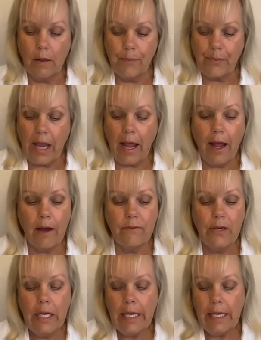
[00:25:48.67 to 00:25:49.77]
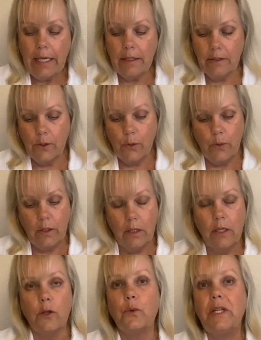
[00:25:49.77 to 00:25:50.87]
have, an
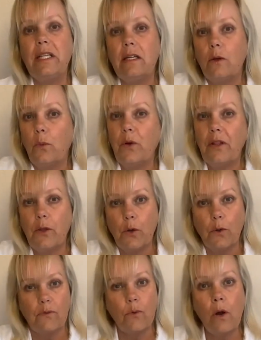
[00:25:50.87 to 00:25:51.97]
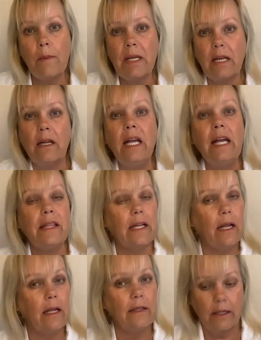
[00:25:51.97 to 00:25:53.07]
ingredient with your formula that
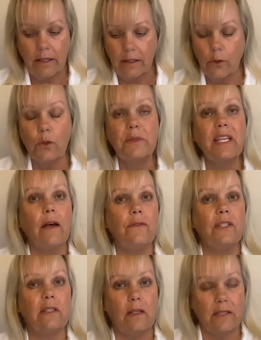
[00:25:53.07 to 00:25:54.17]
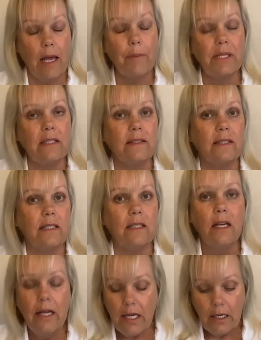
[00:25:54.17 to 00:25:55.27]
the herbs have saponins in it,
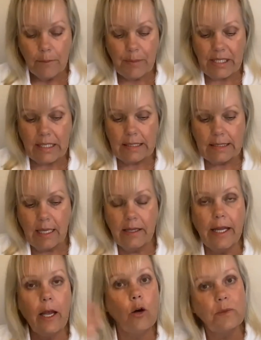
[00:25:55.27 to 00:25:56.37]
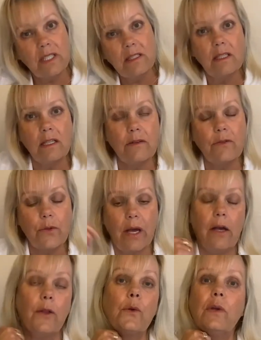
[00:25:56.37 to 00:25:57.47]
because then they help to deliver the
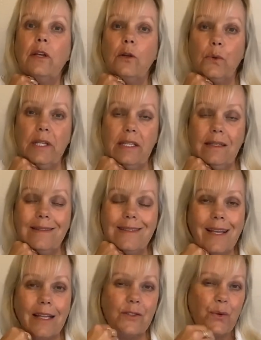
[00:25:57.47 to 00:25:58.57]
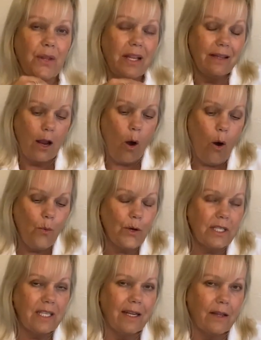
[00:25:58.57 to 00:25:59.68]
other ingredients. And so then they all work
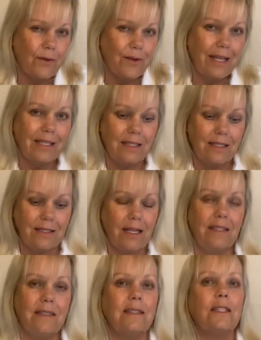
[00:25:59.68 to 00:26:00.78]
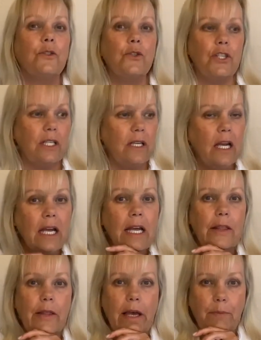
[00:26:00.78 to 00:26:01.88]
together like in this nice synergy
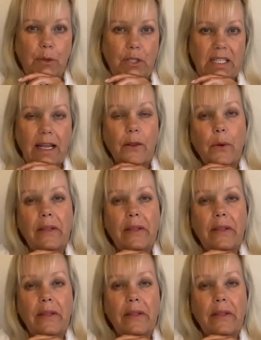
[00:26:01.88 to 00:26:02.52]
that put together. And